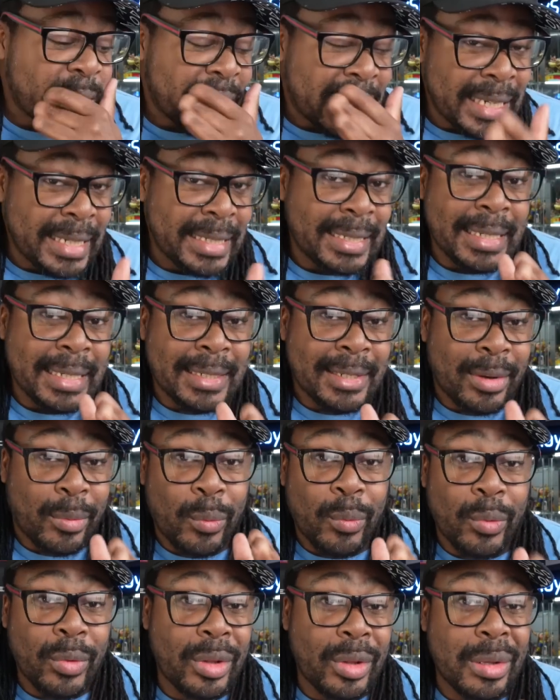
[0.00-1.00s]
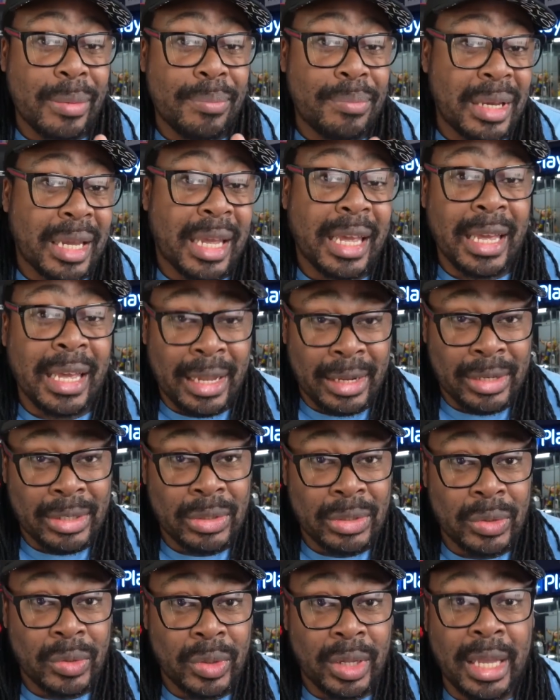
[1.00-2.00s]
This is a really big
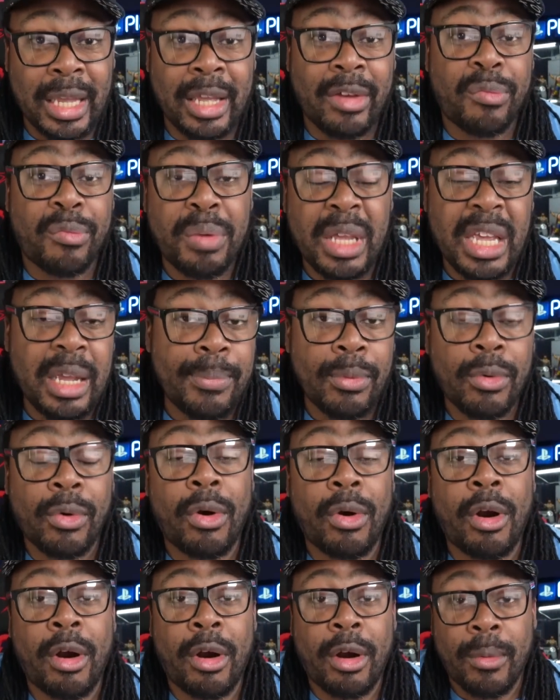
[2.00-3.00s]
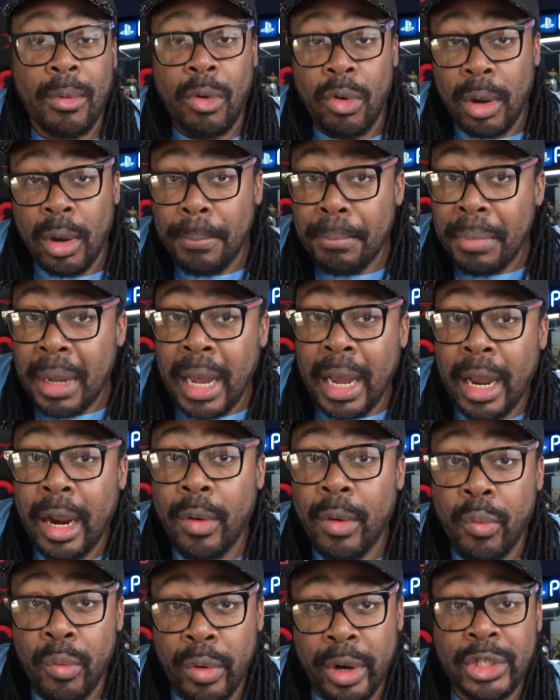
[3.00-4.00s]
issue if people are going to
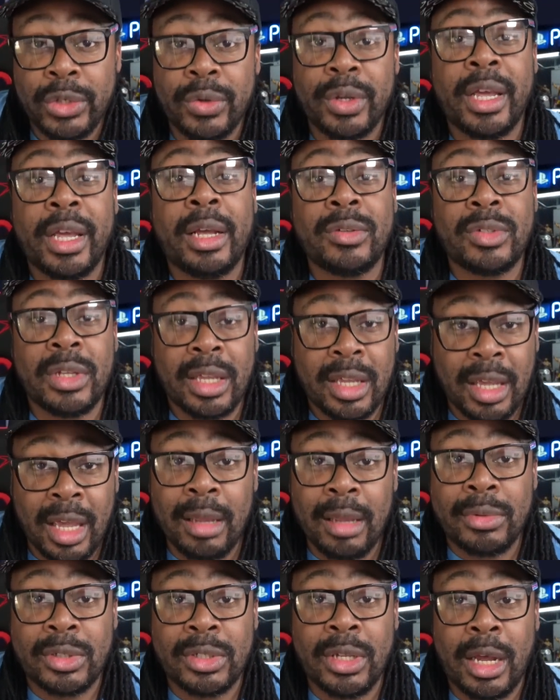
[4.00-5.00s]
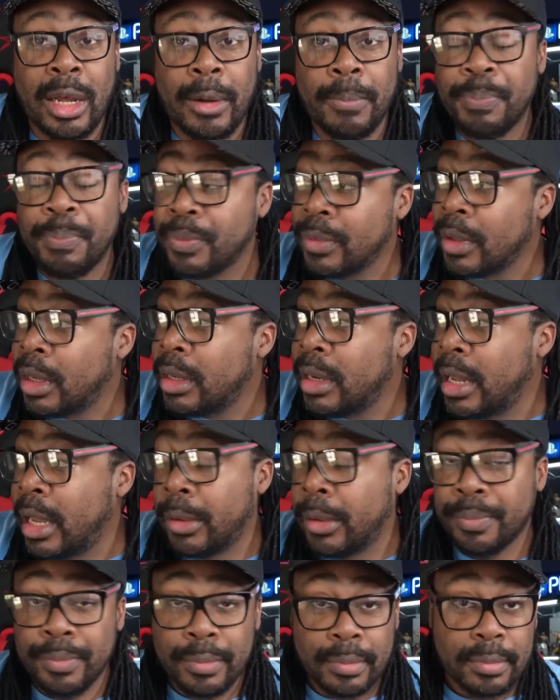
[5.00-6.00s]
buy retro games at GameStop.
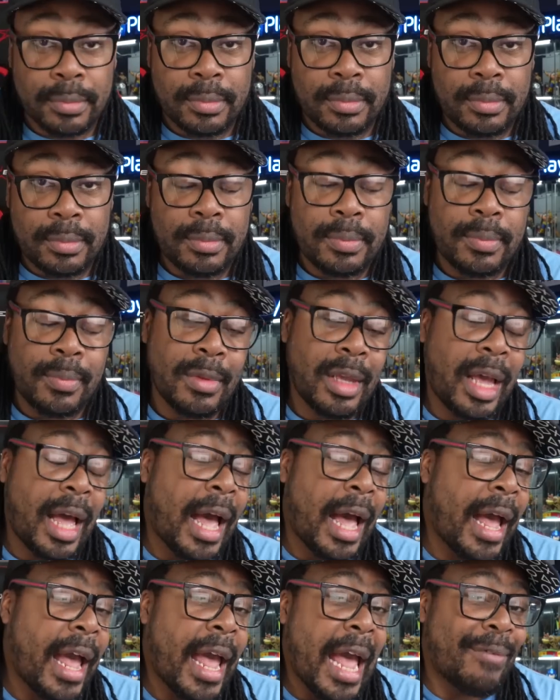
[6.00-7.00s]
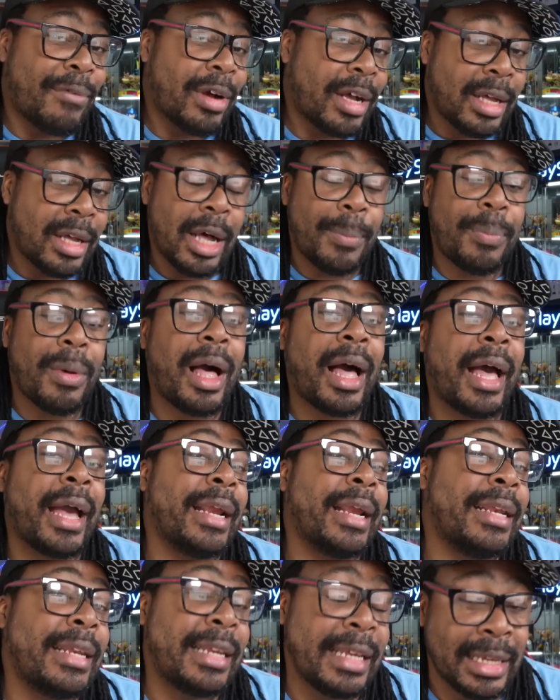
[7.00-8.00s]
Now, I have a couple
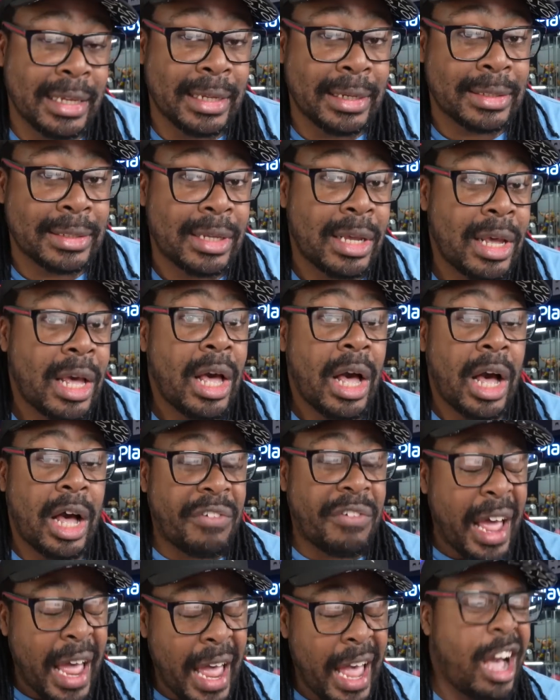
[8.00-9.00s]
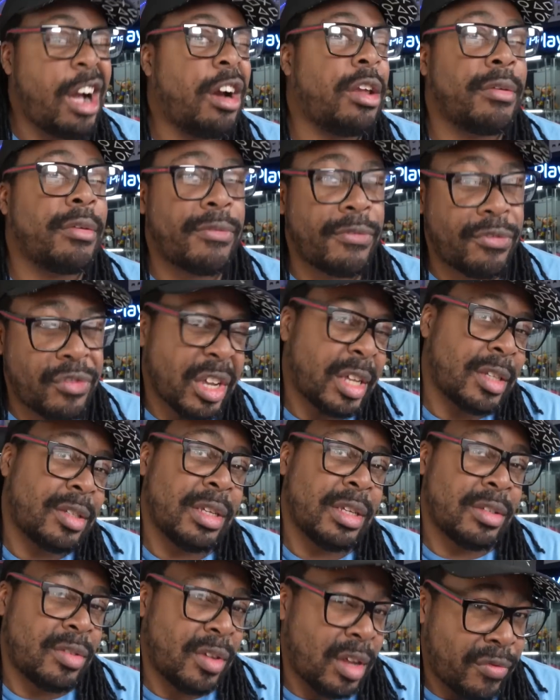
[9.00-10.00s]
ideas of how to fix
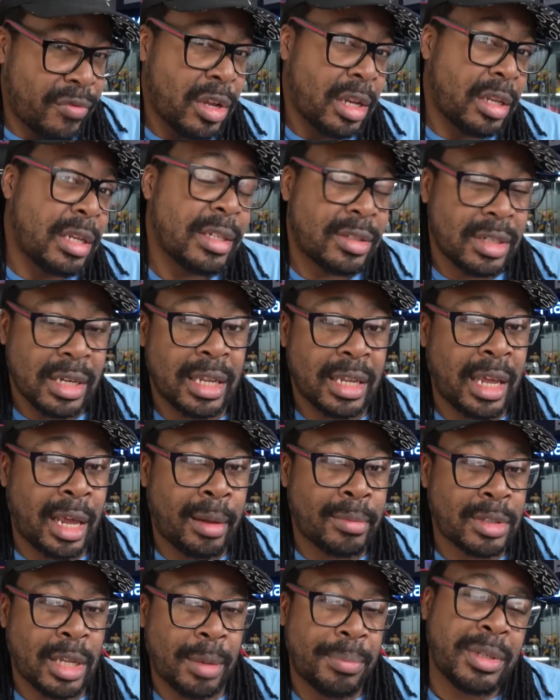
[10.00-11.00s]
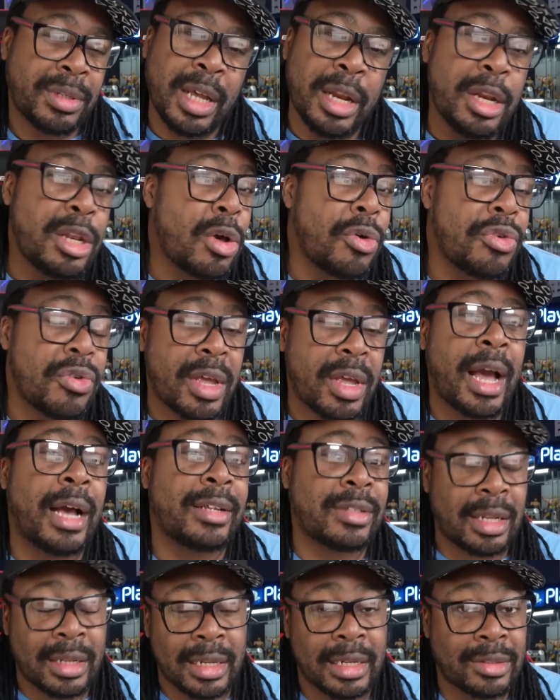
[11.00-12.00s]
this if you're listening, GameStop, because I know you
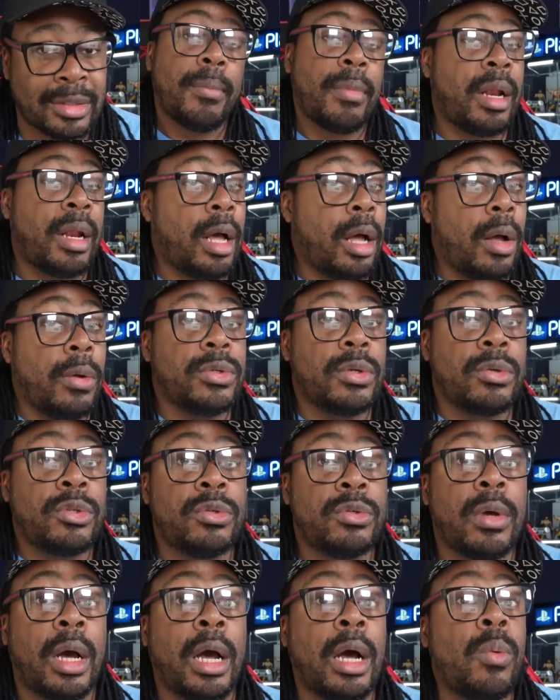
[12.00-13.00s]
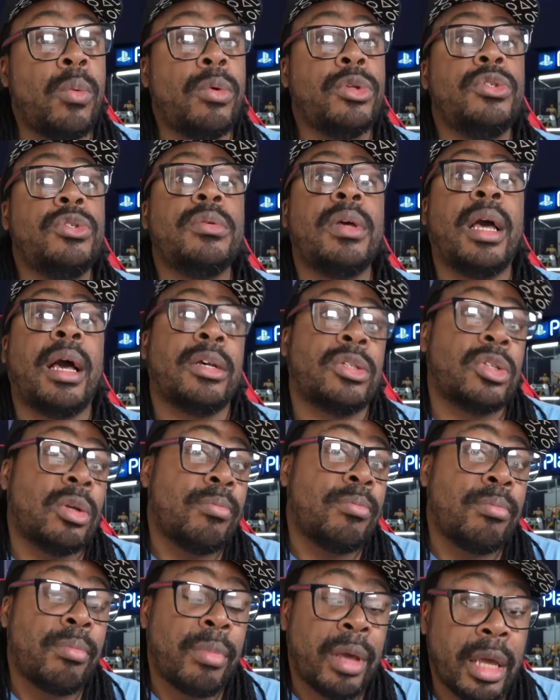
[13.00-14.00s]
guys are listening. And also, too, I want you guys to
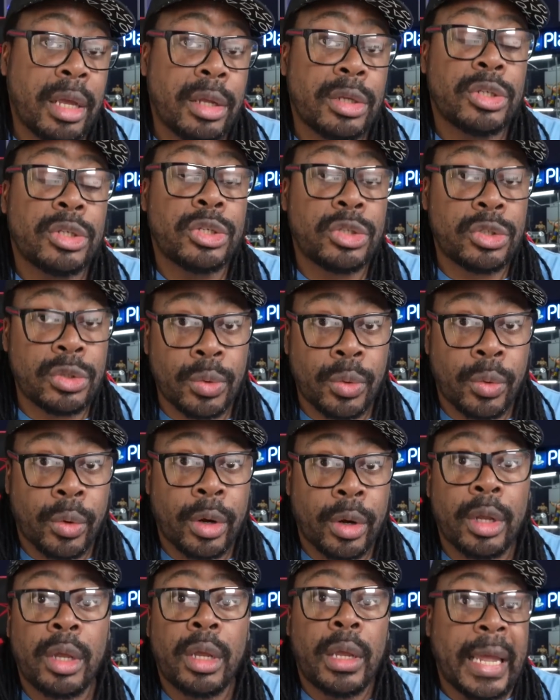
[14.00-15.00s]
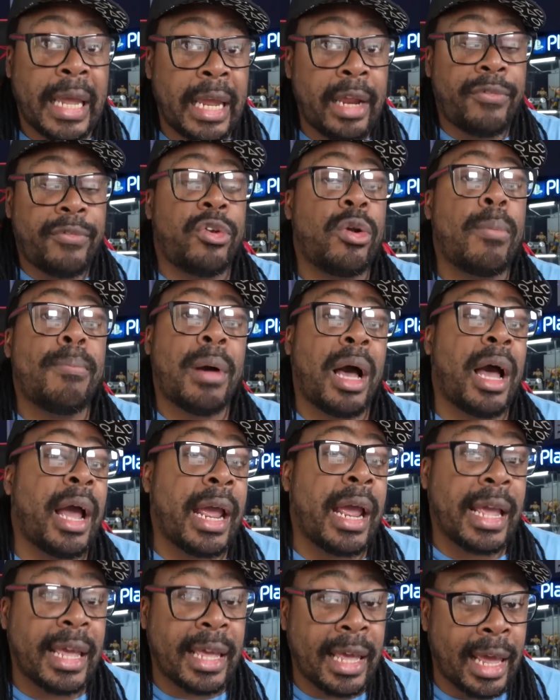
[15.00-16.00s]
make sure if you're
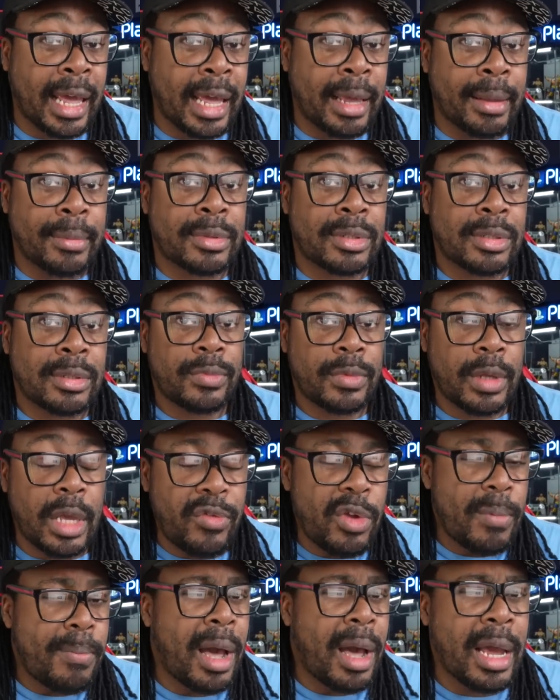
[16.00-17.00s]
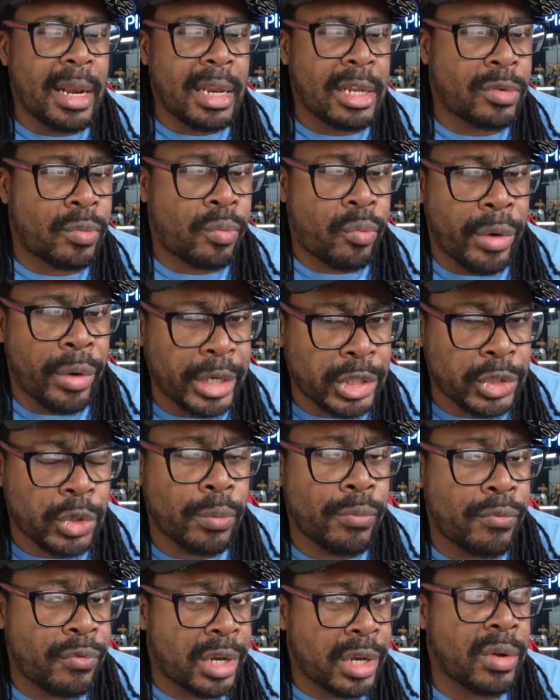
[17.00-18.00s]
buying games, if you're buying these
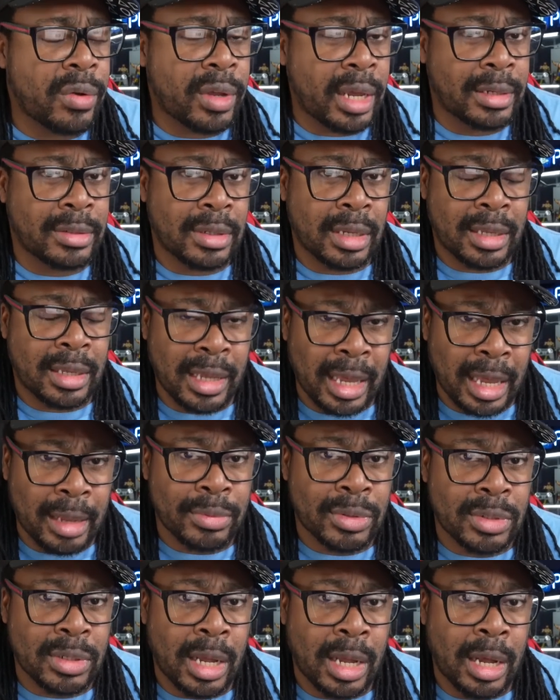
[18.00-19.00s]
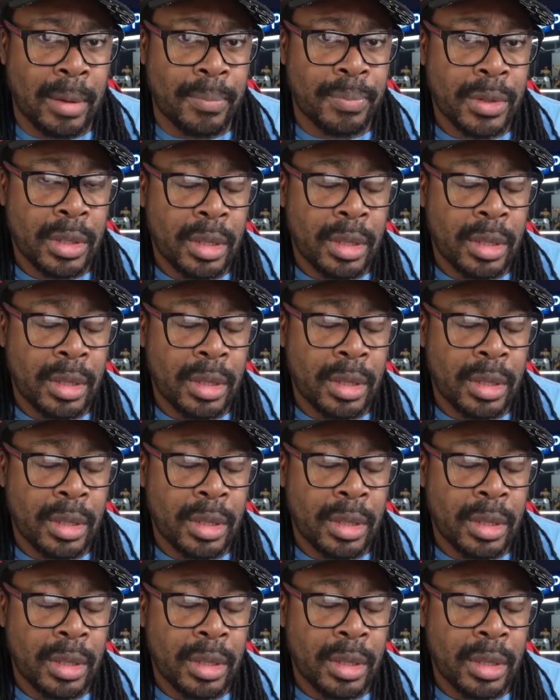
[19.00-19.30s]
retro video games at GameStop,